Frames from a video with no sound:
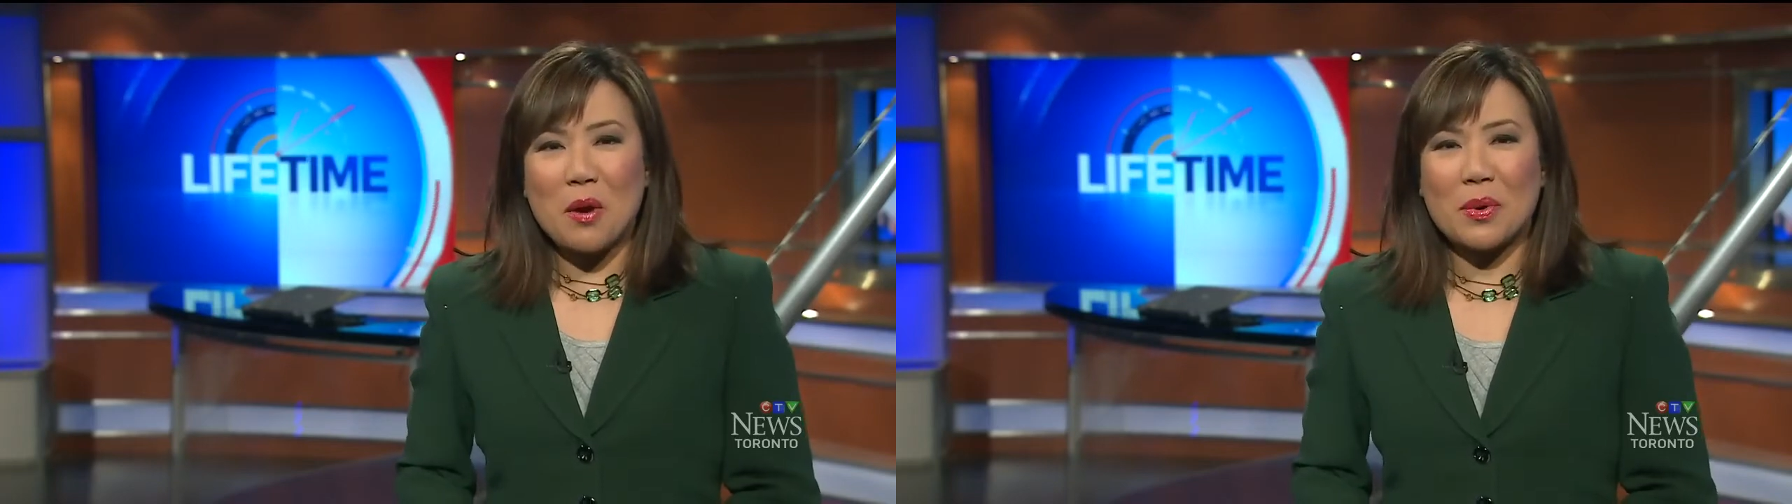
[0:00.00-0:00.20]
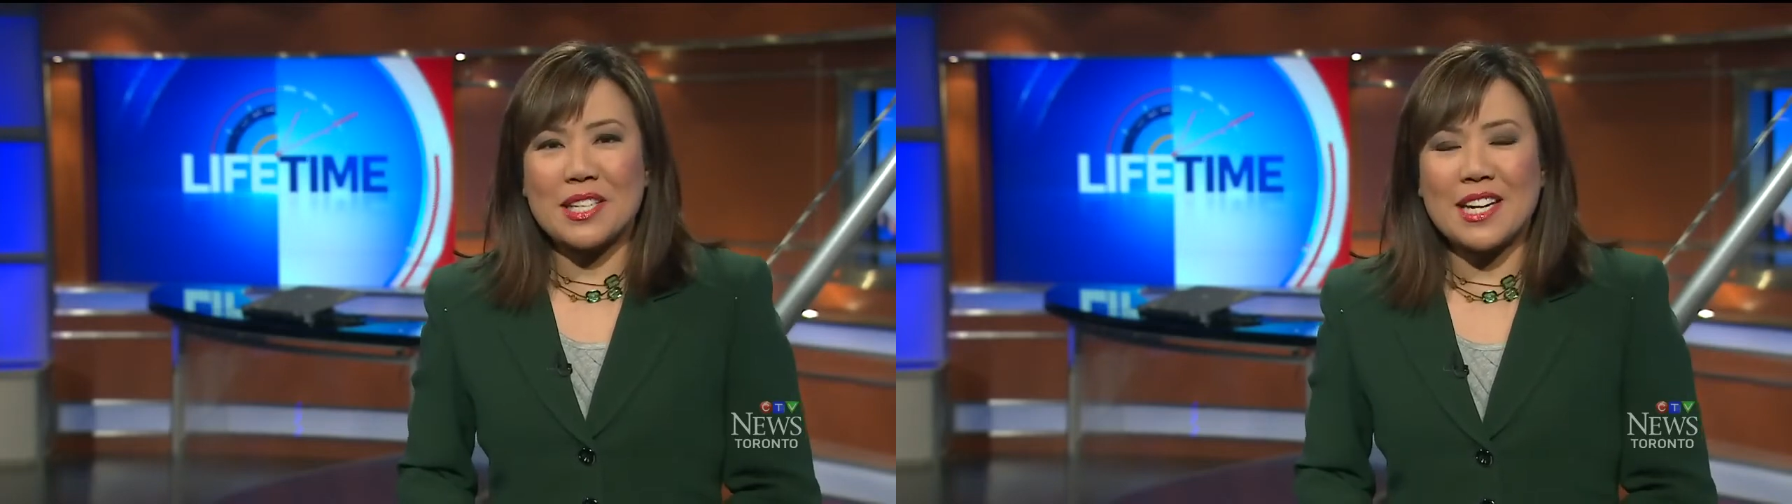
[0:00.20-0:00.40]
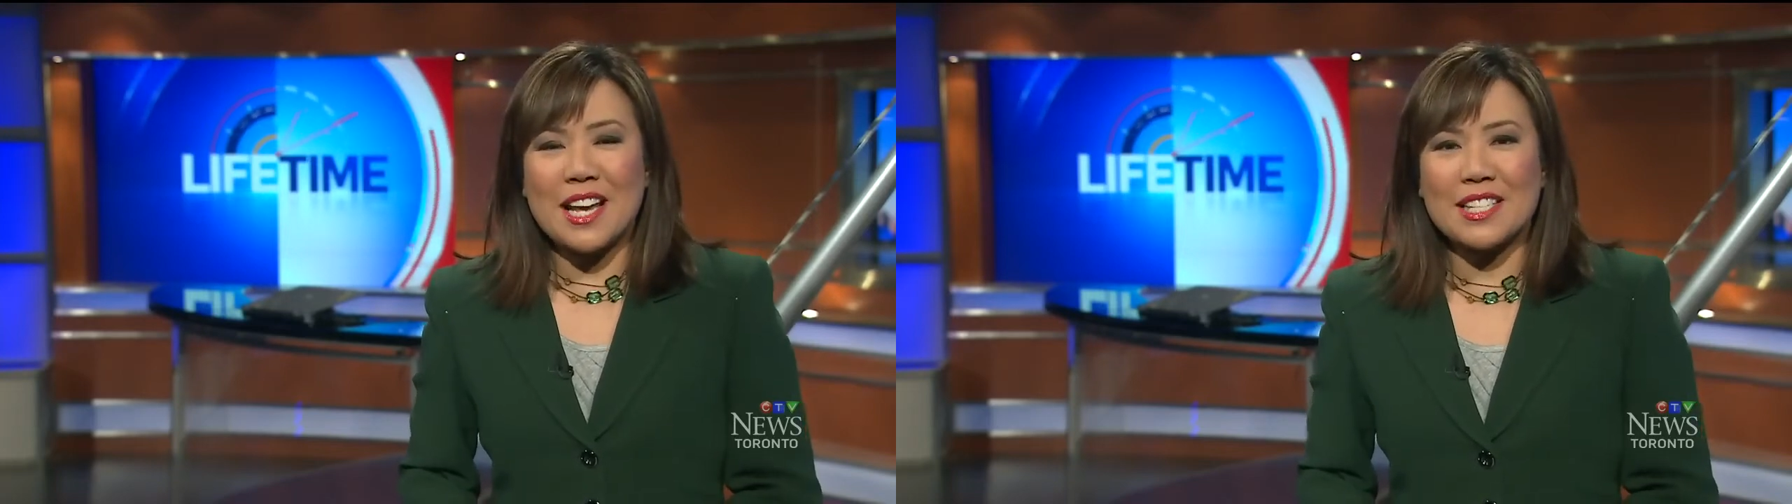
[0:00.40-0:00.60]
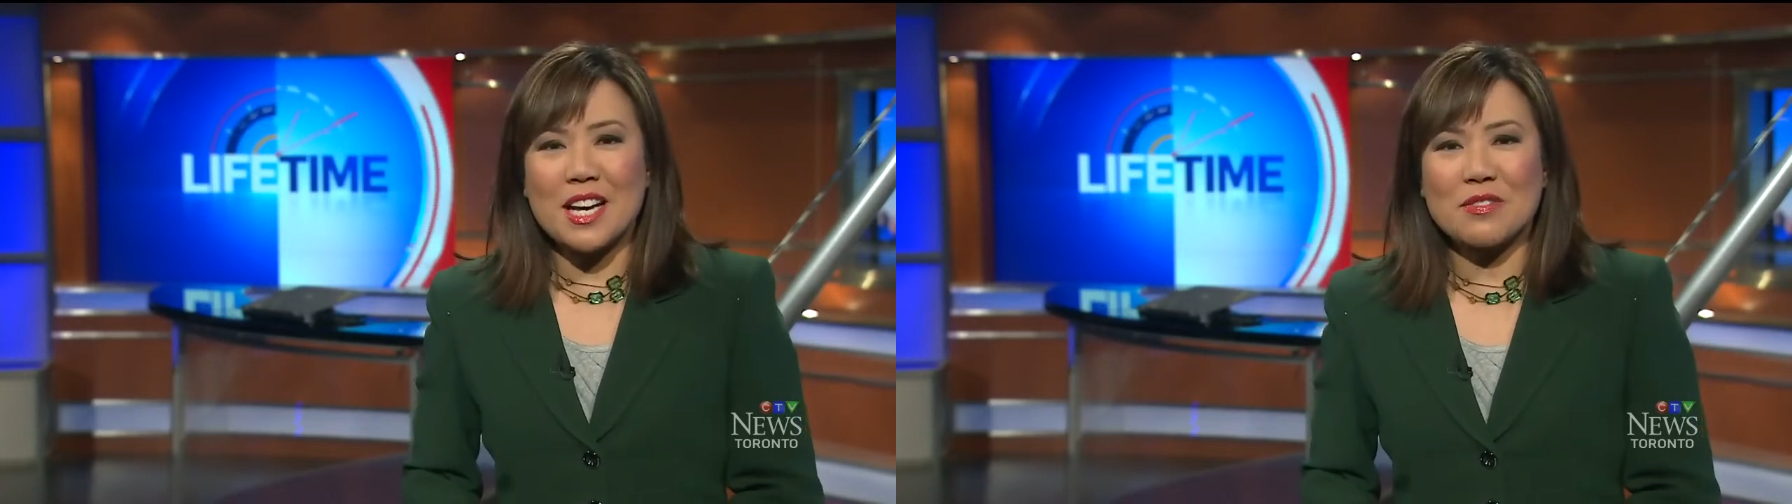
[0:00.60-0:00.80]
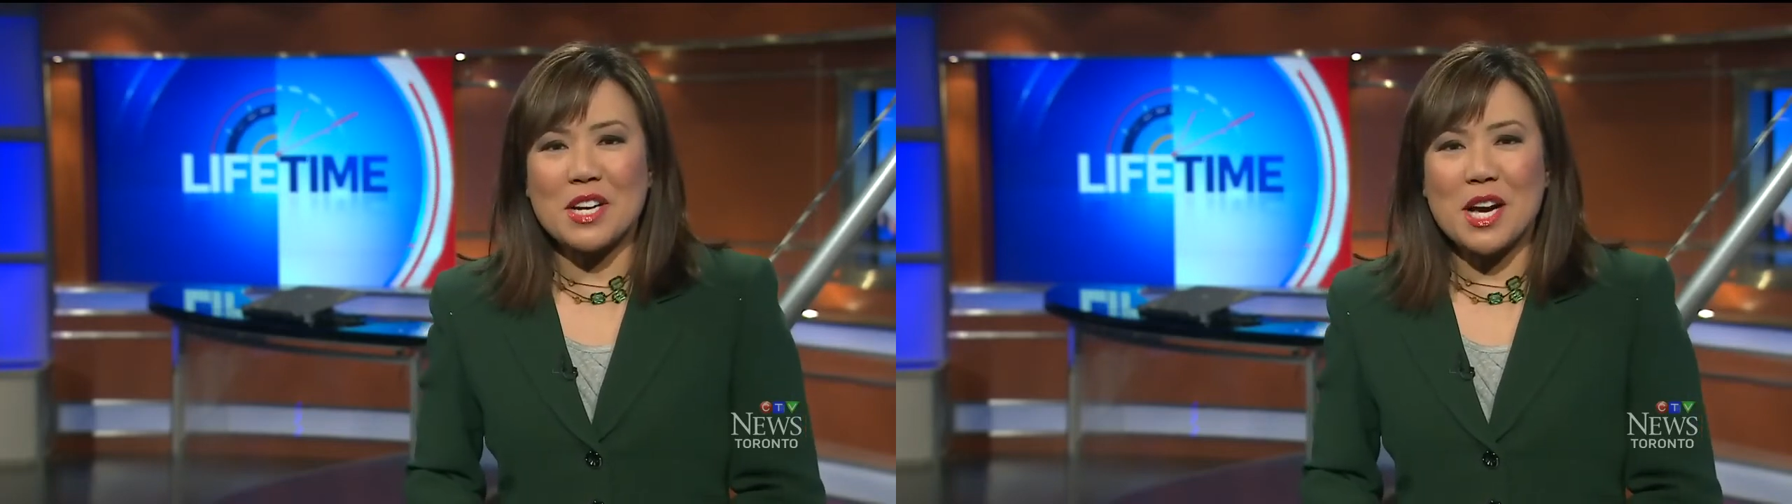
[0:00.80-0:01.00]
With today's
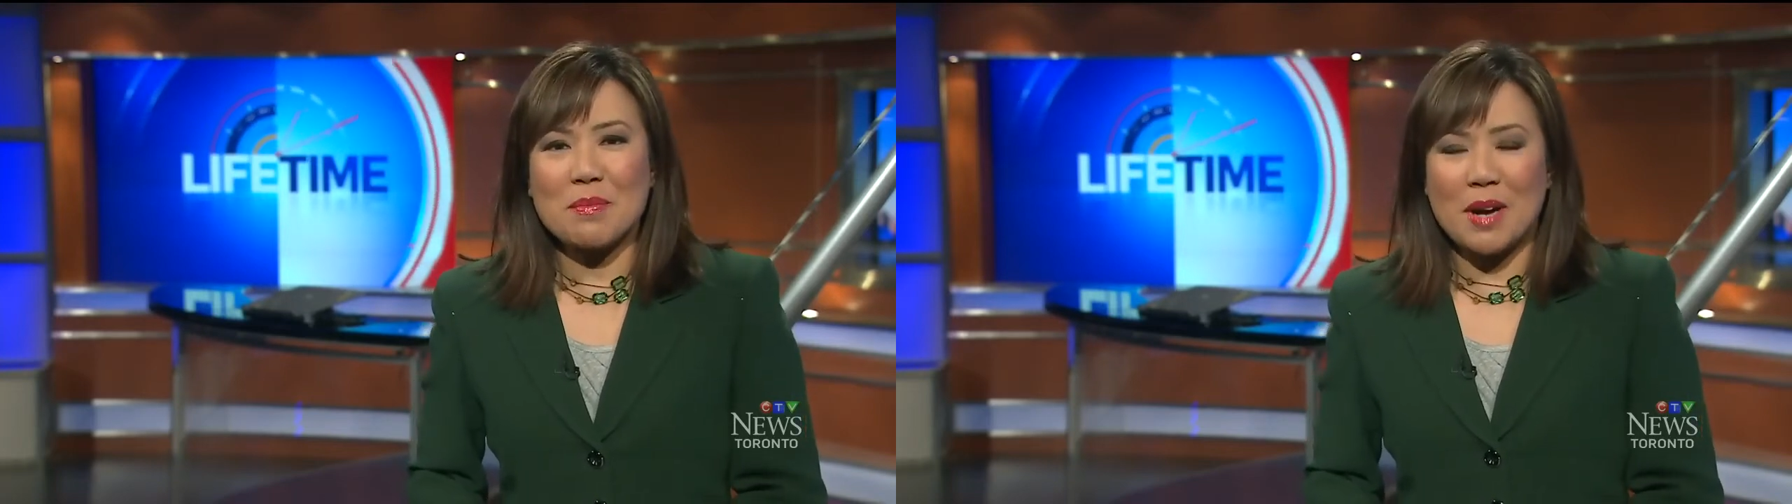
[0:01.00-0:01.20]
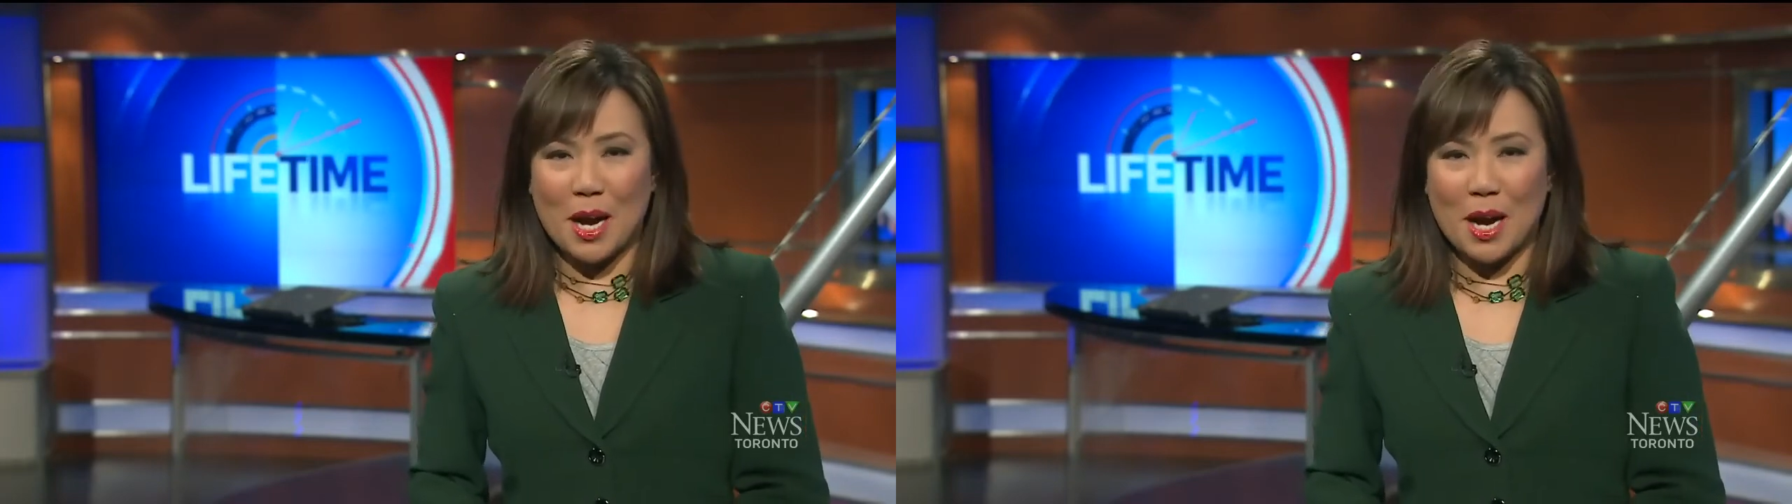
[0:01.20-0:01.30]
Lifetime,